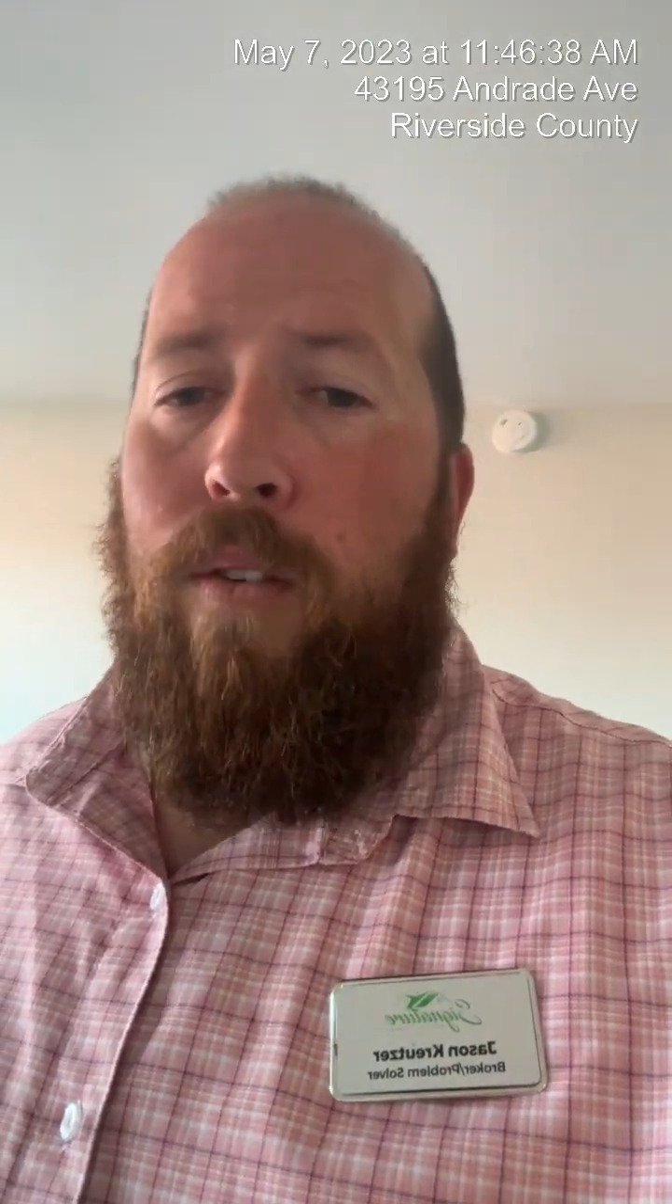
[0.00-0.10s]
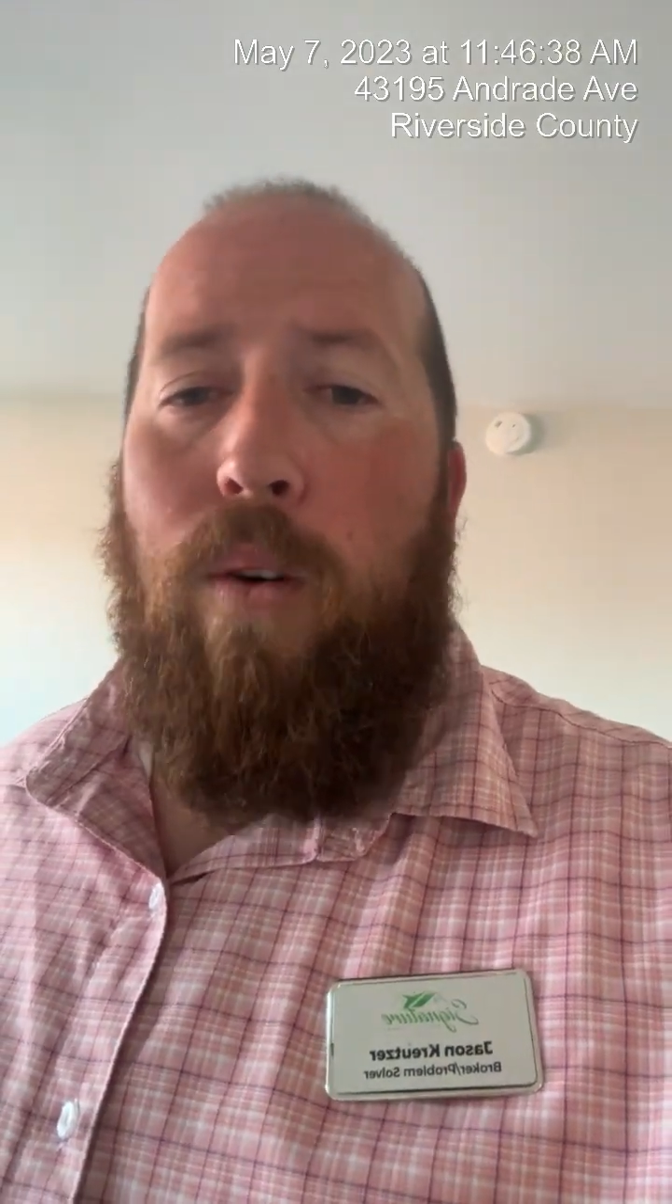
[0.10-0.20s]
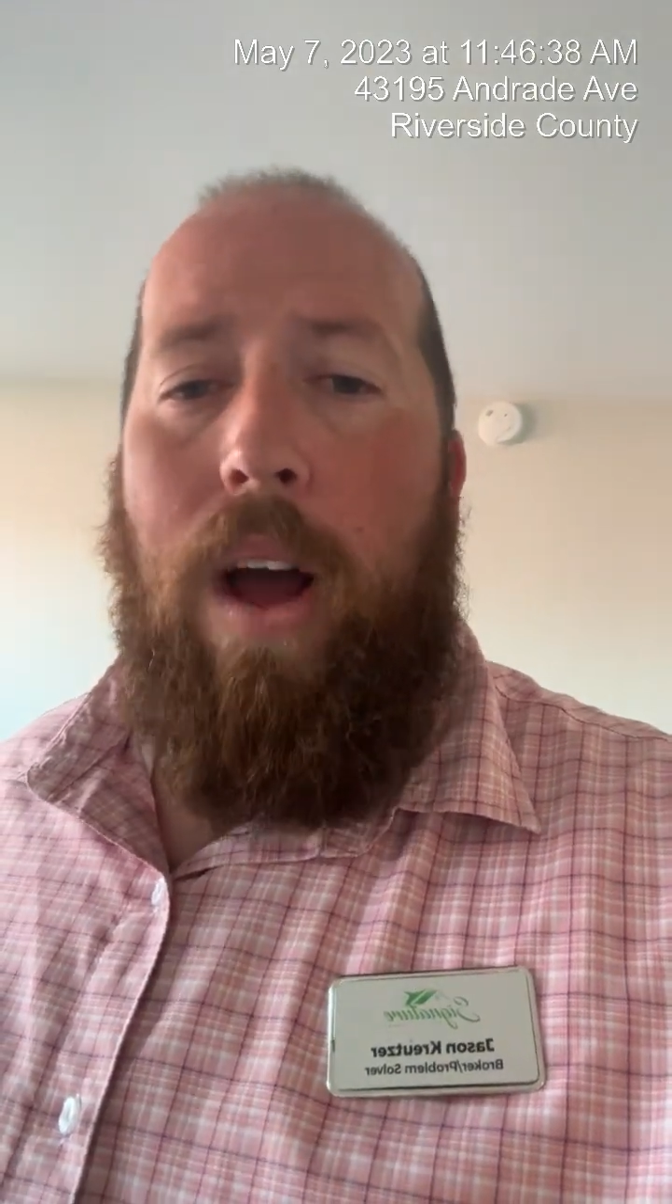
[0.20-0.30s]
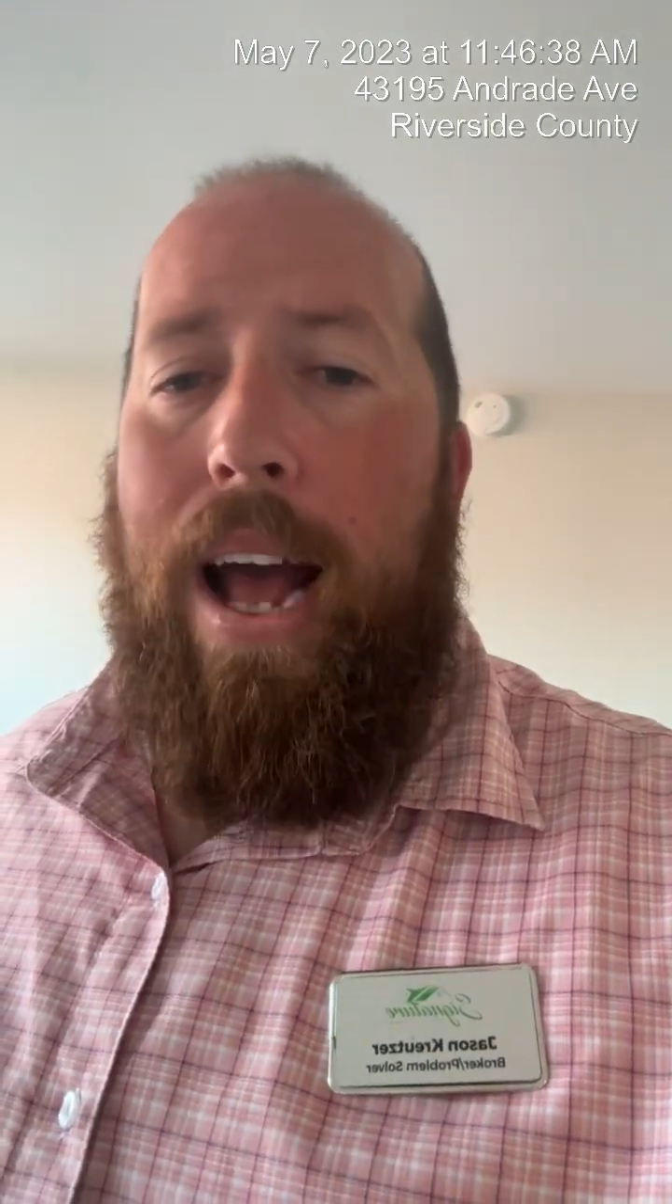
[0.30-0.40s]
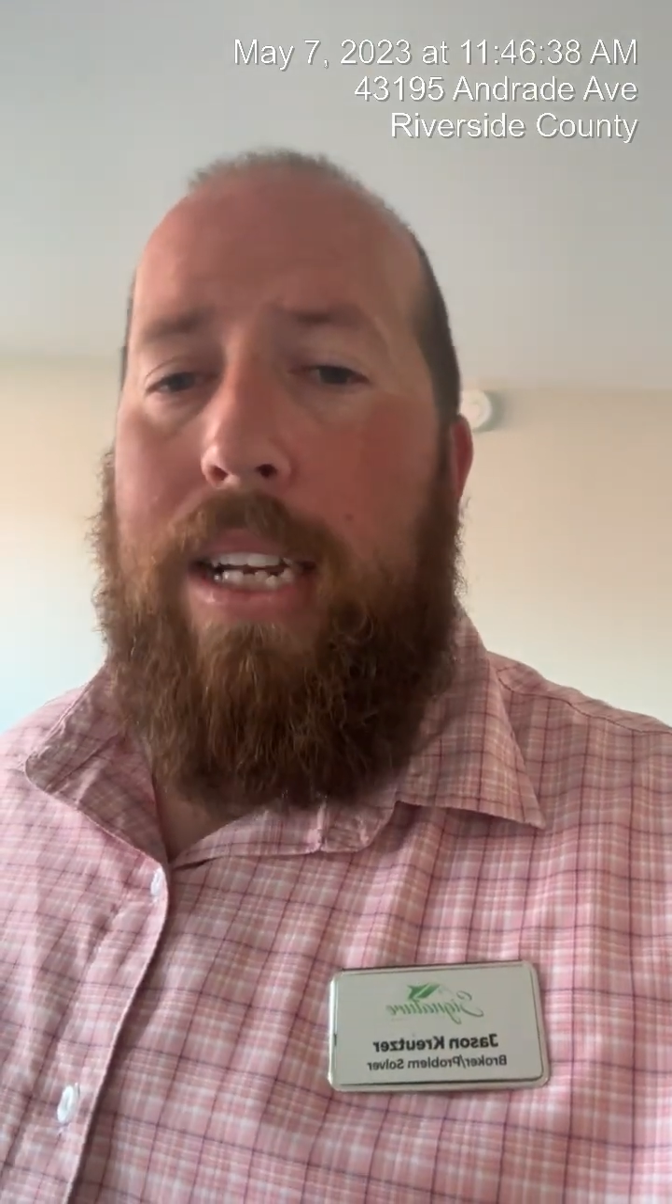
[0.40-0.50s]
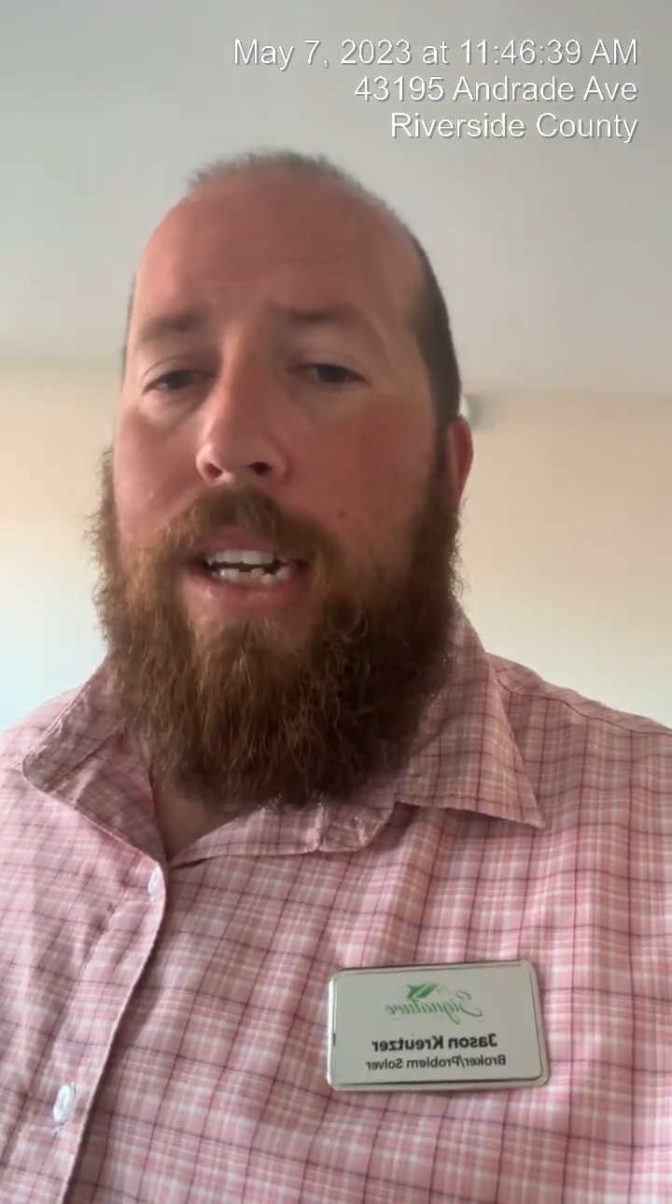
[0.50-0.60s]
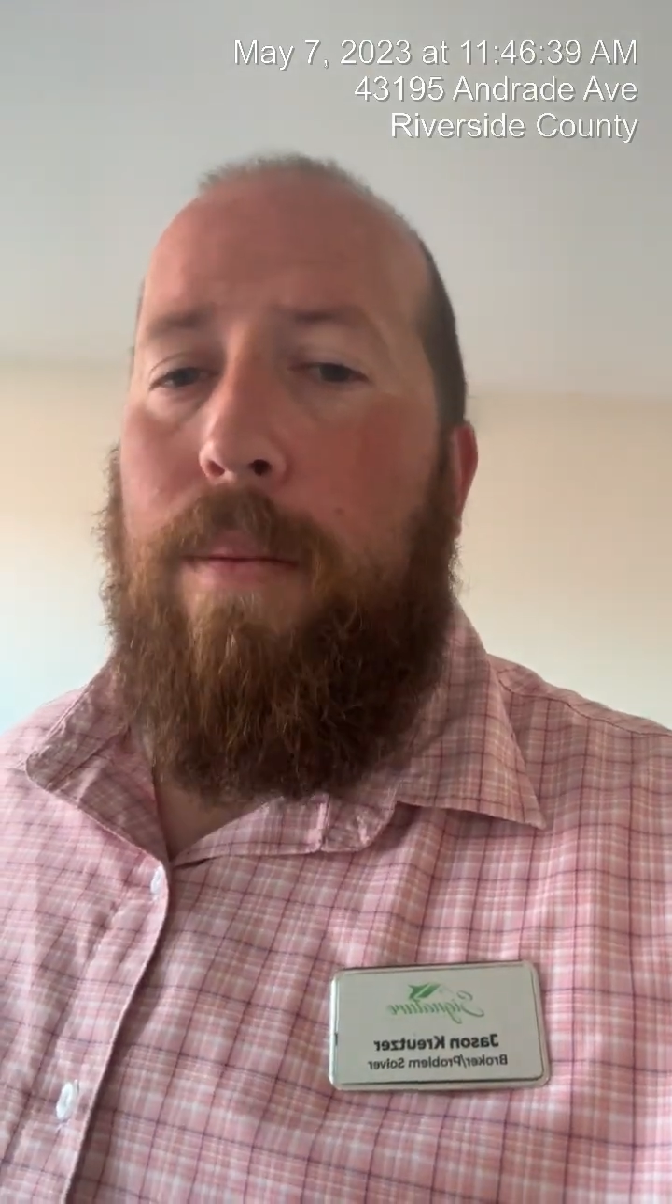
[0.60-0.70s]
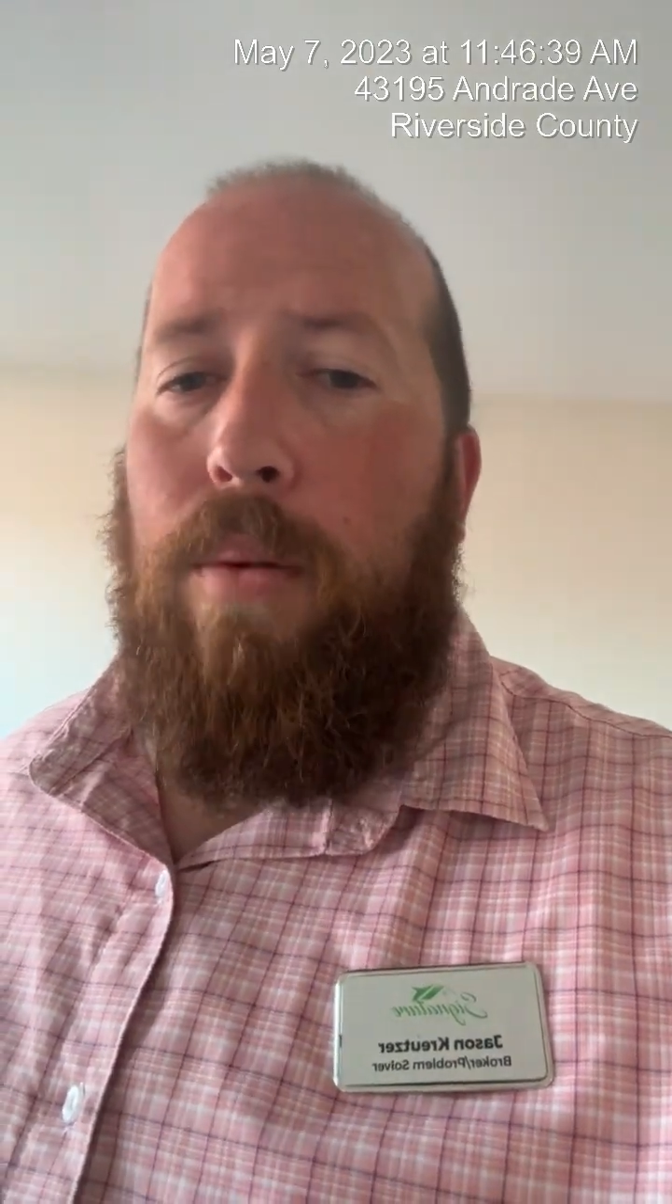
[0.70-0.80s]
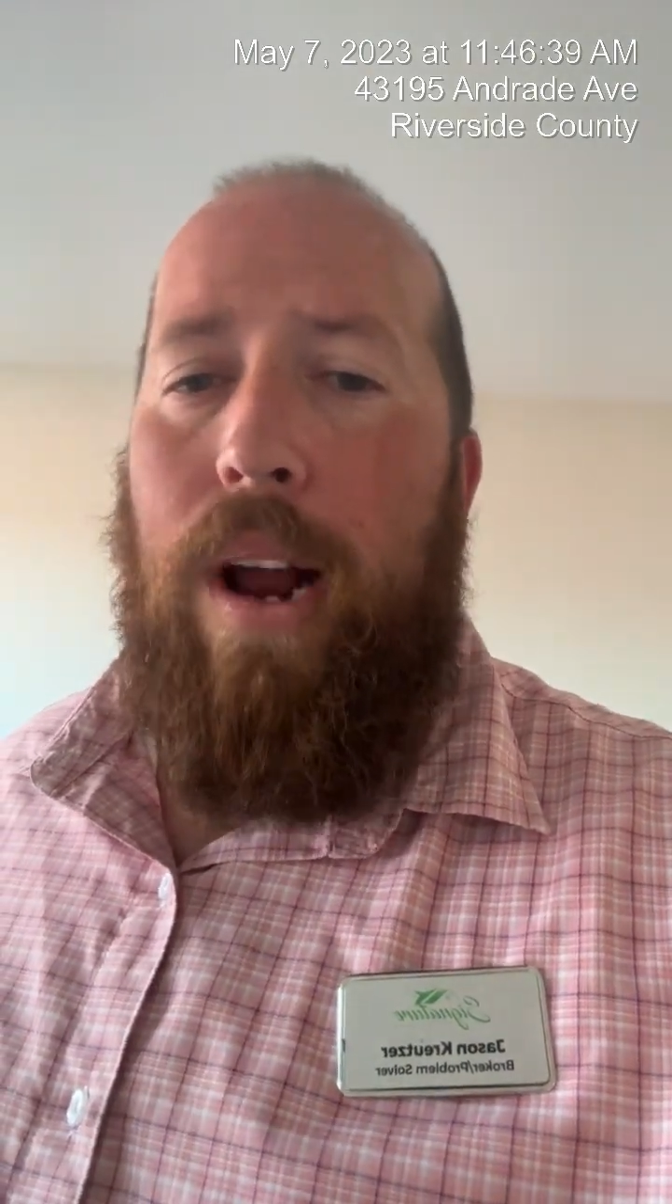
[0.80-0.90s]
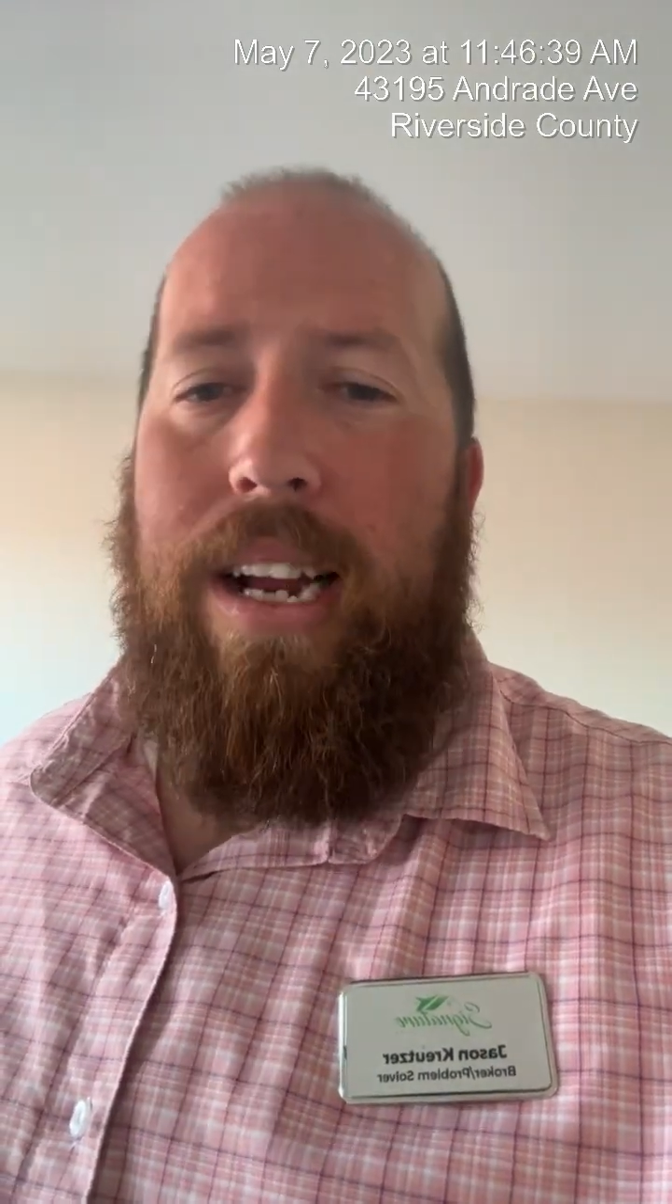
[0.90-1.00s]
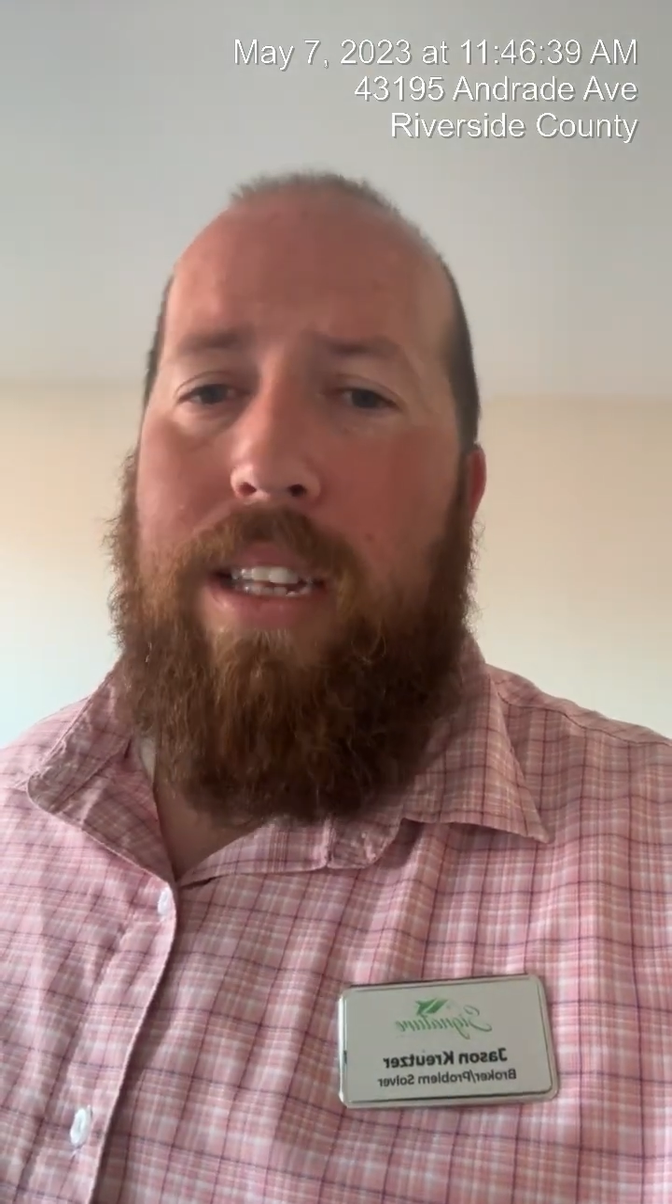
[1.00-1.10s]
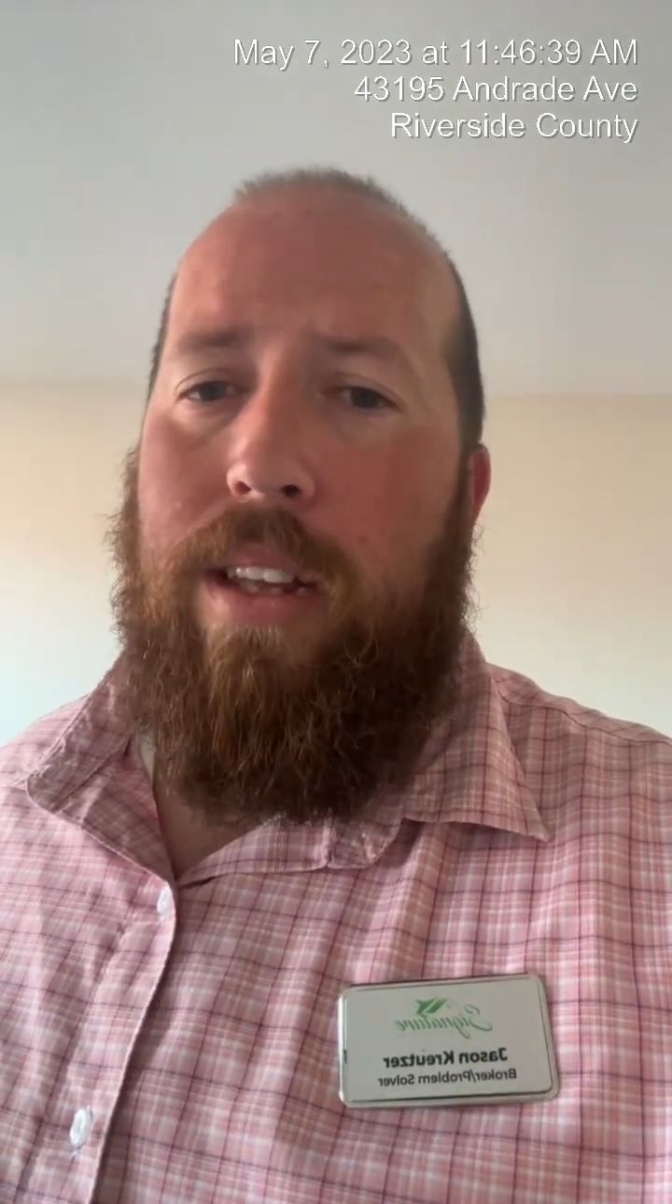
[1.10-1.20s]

full asking price,